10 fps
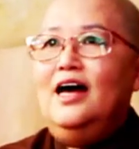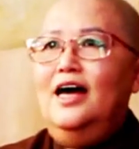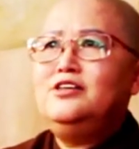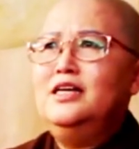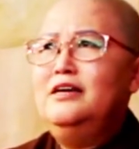
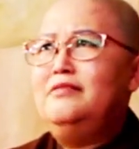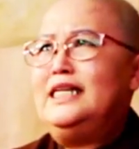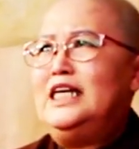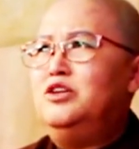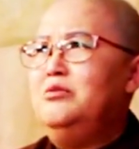Actually, we
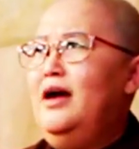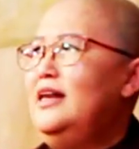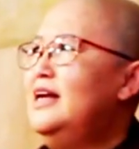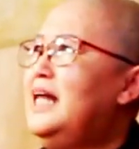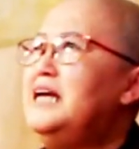didn't do
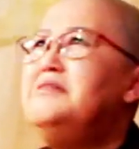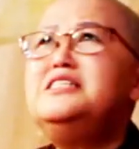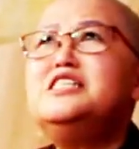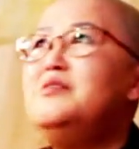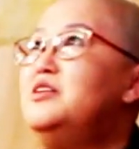anything. We
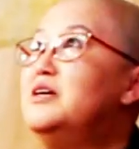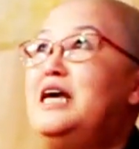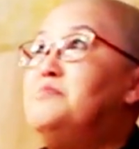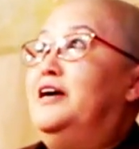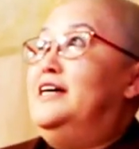just want to
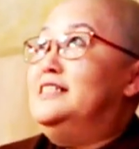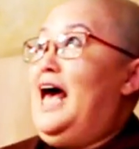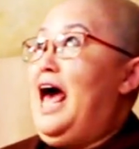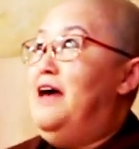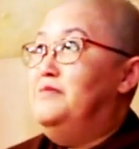keep
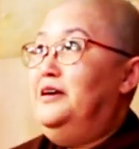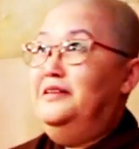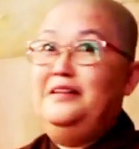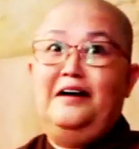presenting.